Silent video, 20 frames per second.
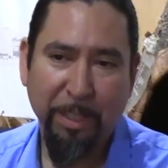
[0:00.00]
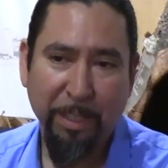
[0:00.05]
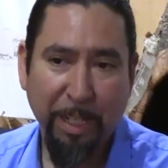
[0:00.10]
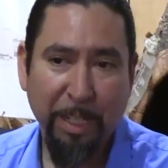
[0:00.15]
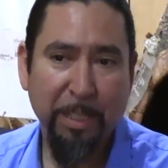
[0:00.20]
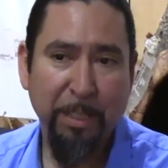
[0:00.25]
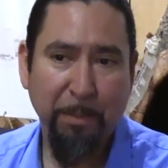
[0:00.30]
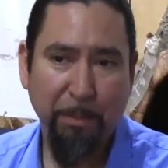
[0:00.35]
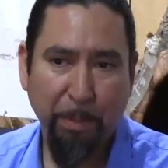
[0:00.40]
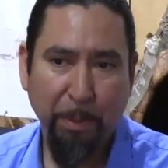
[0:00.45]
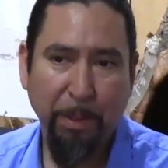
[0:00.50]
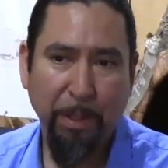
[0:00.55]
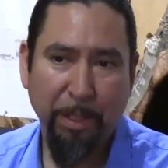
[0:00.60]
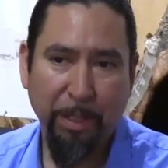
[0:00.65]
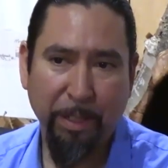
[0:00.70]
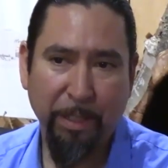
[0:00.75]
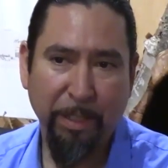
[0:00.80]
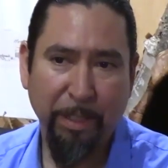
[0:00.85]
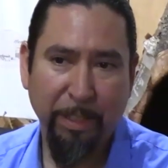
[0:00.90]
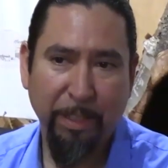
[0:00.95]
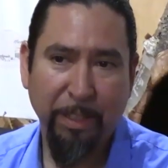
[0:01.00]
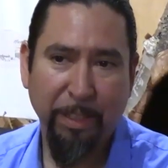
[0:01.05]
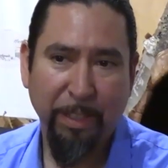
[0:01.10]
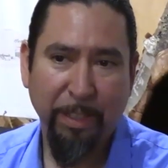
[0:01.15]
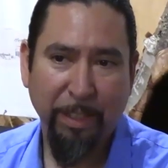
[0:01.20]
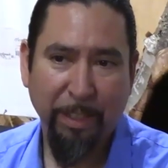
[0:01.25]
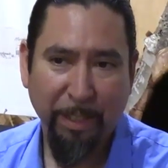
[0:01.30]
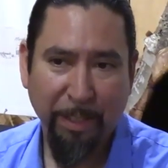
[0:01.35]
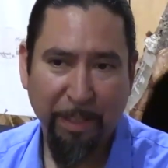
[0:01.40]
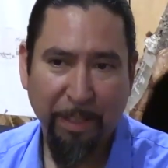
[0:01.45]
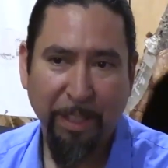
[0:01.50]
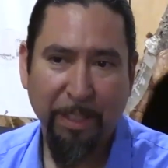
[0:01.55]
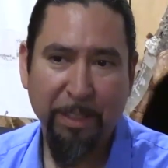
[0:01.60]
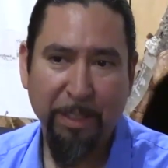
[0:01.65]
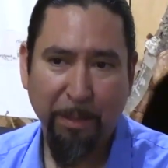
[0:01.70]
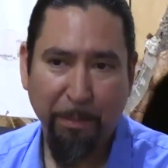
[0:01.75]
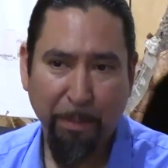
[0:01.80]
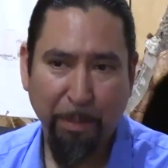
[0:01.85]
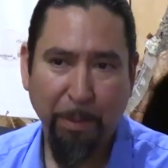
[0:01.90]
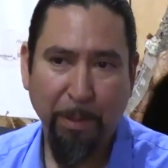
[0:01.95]
And that's important. And that's
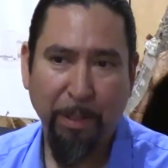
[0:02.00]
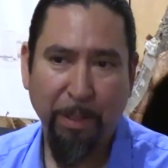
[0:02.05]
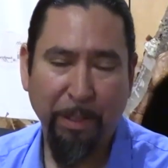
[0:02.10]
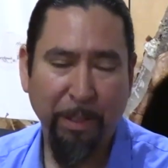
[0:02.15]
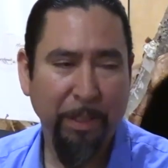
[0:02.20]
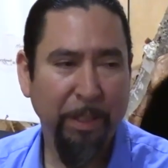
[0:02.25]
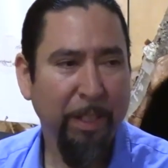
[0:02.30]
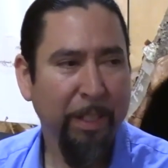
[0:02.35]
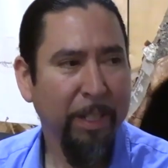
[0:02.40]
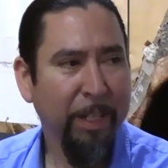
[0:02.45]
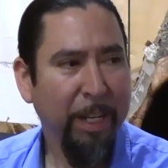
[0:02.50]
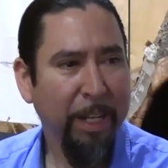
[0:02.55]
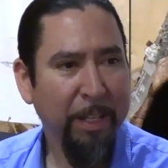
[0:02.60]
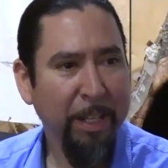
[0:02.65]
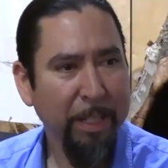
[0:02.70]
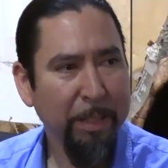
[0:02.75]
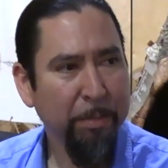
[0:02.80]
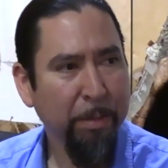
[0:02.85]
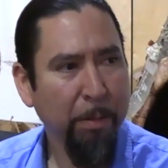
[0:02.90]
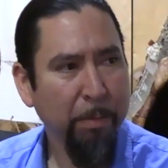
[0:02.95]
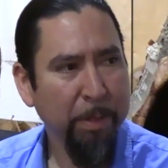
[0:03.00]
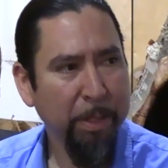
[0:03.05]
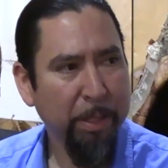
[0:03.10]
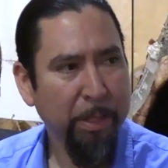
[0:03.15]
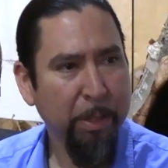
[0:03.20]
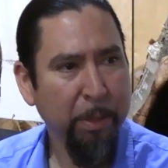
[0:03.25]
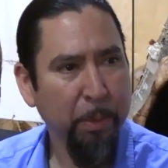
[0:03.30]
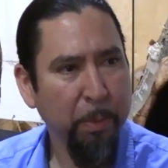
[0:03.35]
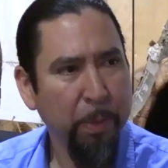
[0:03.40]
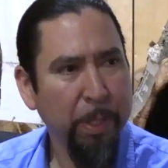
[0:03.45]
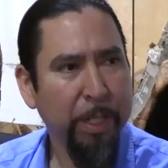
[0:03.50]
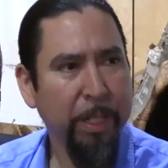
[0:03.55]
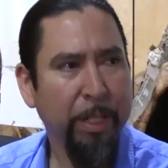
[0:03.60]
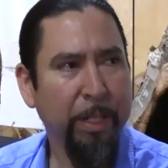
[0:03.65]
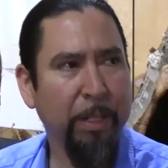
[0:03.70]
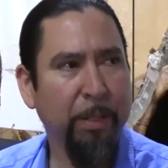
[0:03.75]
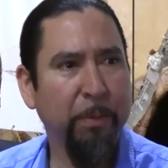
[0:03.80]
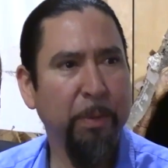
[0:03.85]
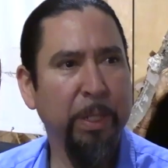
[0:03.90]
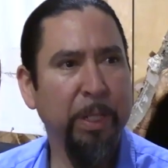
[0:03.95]
important. And that's what we do
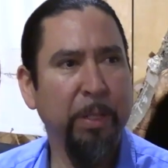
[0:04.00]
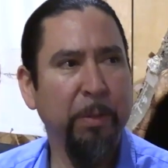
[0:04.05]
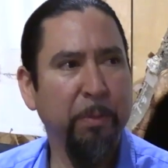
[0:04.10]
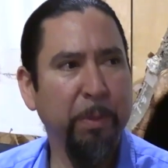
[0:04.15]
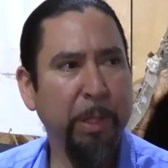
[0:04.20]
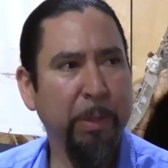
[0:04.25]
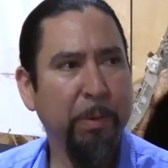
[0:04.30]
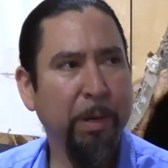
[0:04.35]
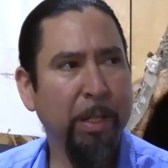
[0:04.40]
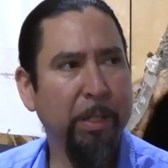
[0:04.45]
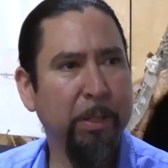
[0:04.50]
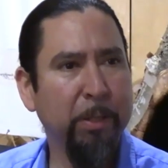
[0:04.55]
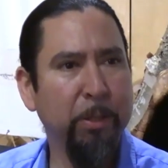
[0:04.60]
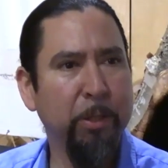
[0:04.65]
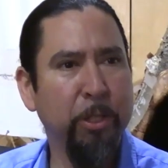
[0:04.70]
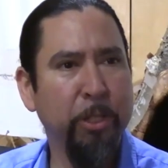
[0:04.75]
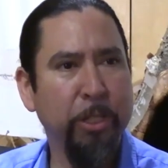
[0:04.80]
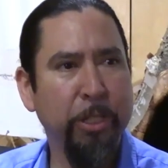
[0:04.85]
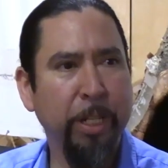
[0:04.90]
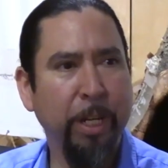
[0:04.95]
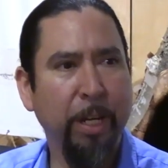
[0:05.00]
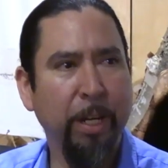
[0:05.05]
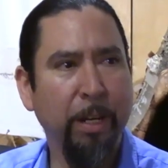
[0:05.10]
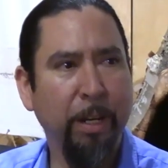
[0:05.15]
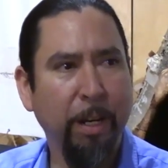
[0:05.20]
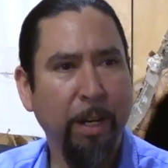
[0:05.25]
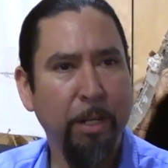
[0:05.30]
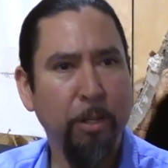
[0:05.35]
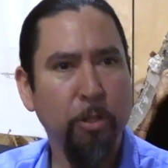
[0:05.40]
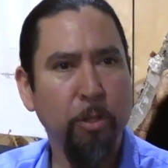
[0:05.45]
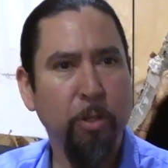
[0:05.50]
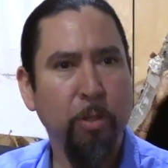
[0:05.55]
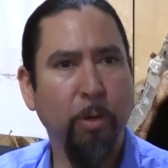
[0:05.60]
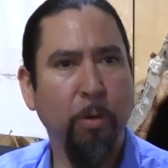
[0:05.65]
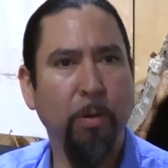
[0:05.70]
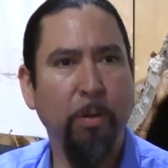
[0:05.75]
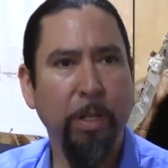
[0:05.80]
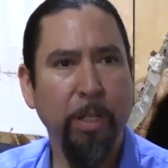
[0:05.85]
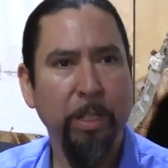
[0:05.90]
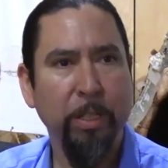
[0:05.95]
here. We want to share our
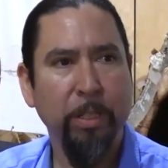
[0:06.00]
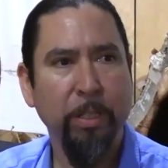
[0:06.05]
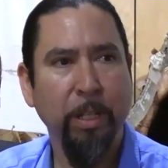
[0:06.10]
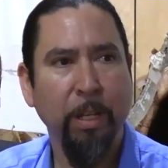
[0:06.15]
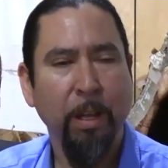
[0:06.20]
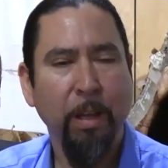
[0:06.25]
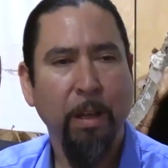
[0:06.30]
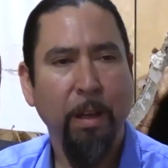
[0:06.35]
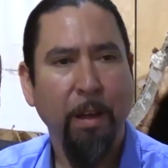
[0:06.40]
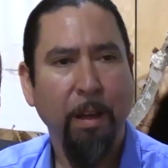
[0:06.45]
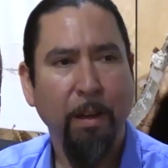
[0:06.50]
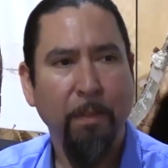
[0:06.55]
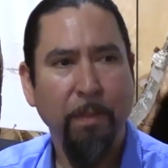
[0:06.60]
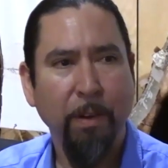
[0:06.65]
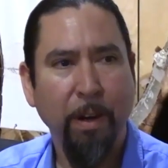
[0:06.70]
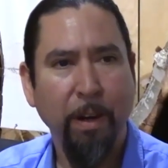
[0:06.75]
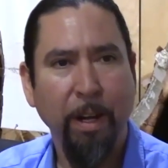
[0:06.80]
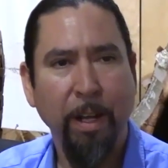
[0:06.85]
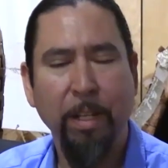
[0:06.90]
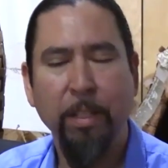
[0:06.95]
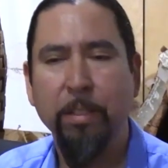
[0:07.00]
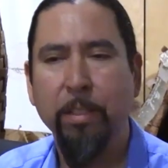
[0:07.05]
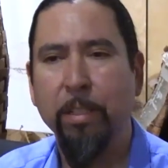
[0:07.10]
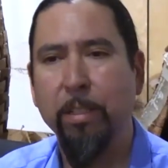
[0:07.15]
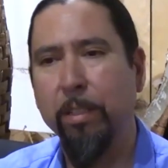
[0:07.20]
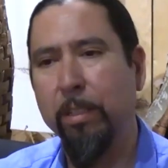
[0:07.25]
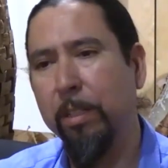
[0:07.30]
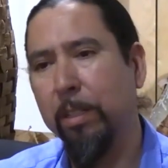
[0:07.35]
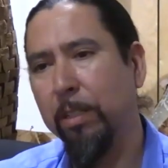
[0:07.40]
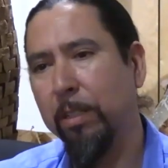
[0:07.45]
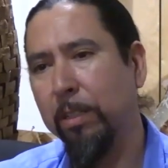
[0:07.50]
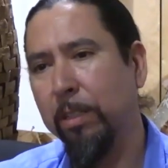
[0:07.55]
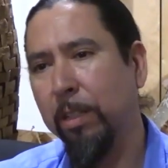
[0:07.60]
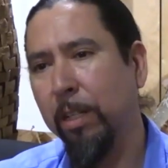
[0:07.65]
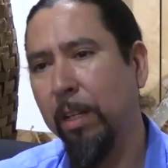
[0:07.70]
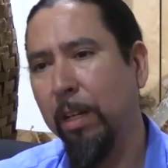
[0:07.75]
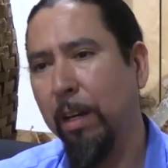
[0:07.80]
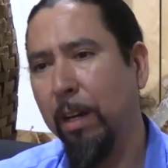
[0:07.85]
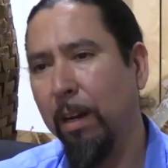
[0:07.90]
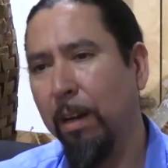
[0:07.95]
stories of our ancestors,
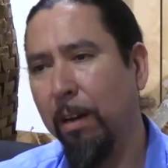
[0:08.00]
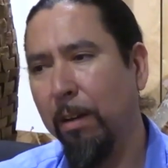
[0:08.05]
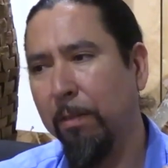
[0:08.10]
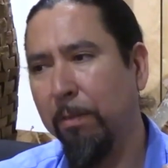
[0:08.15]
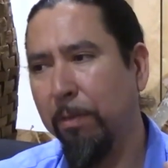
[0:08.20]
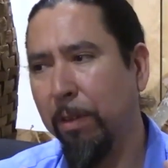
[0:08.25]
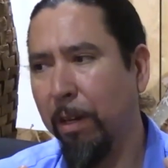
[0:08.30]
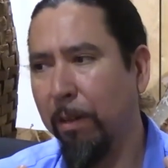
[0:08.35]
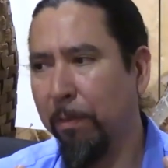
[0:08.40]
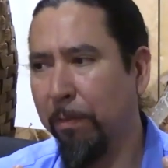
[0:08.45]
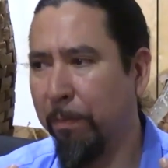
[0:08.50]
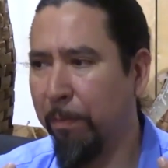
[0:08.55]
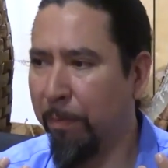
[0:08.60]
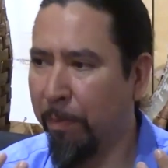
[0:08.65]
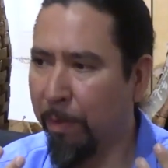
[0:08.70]
of